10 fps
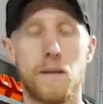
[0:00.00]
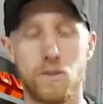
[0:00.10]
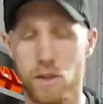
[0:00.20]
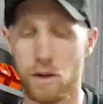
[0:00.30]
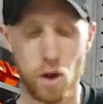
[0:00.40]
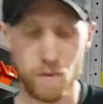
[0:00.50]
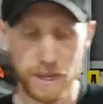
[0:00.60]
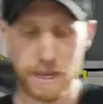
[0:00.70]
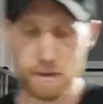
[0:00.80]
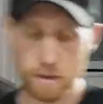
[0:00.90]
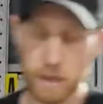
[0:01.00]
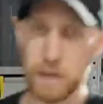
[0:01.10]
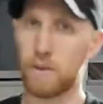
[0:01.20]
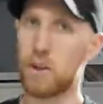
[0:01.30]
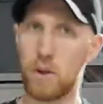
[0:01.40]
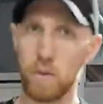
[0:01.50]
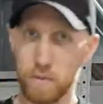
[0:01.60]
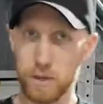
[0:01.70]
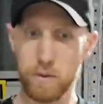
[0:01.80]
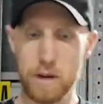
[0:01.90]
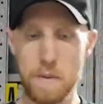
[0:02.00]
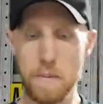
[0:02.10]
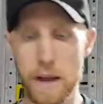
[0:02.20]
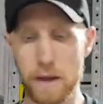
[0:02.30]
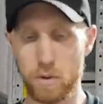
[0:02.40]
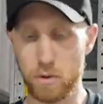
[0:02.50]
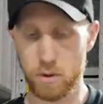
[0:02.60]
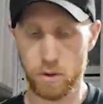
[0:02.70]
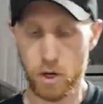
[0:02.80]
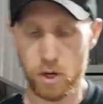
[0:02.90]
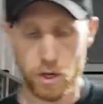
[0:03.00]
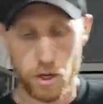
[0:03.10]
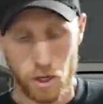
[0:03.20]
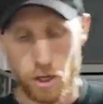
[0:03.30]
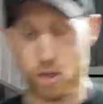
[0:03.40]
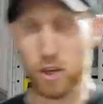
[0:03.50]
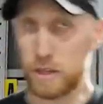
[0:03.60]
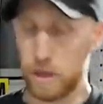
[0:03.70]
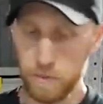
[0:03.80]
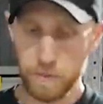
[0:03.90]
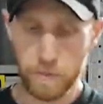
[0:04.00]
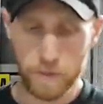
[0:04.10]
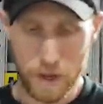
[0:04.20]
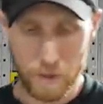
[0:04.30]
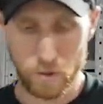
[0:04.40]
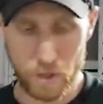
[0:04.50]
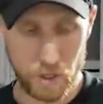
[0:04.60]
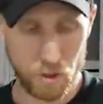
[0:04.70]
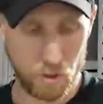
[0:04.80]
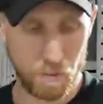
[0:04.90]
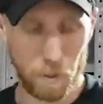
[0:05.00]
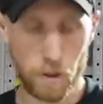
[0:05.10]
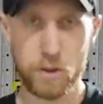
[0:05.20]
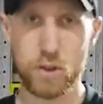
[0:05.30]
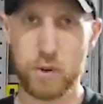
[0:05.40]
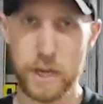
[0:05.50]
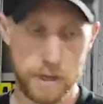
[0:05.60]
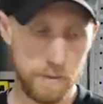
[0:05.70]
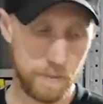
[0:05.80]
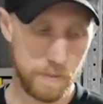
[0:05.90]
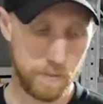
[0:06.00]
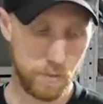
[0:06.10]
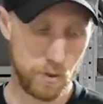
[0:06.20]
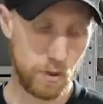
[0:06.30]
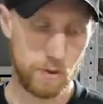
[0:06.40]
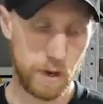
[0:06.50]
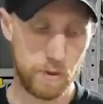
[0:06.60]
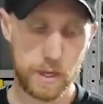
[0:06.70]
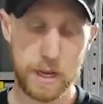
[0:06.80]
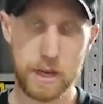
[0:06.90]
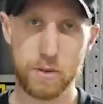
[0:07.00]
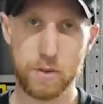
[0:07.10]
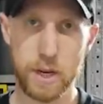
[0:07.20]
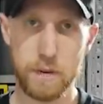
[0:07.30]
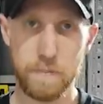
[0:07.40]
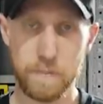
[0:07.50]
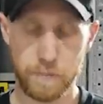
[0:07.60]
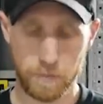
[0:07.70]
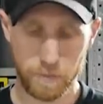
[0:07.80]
to make sure they don't overheat. if they do, obviously it will limit back or shut down. Um, so this plugs straight in to the relevant connector on here.